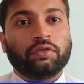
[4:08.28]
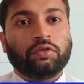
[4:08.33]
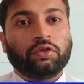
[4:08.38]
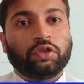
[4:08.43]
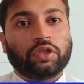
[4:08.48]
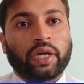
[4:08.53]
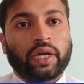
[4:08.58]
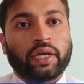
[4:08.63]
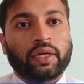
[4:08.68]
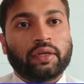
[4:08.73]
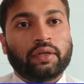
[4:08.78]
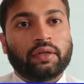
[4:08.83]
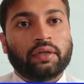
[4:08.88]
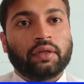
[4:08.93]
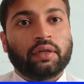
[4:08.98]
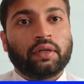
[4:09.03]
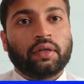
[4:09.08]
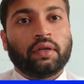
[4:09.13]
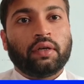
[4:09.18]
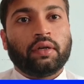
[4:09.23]
to check
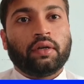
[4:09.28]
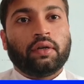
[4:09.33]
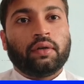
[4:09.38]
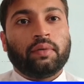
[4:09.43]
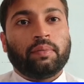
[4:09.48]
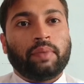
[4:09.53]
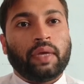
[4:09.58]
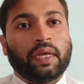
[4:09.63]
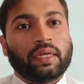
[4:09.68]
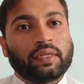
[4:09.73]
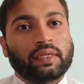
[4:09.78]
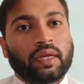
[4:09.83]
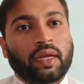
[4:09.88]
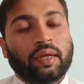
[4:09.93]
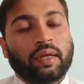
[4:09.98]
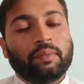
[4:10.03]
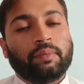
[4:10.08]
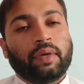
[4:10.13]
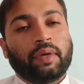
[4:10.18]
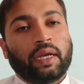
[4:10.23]

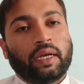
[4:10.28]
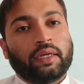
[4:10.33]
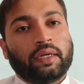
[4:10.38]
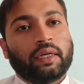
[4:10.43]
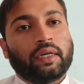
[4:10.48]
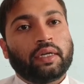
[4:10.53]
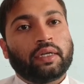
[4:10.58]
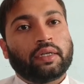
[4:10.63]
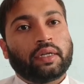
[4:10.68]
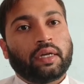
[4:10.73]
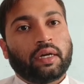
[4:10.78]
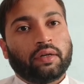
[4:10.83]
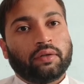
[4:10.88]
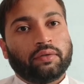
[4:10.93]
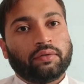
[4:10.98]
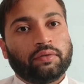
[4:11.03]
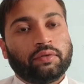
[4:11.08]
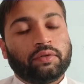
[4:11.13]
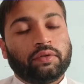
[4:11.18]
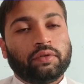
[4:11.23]
baseline platelet
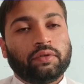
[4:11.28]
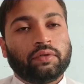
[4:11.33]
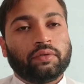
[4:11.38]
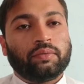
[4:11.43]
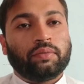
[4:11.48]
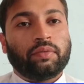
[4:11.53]
counts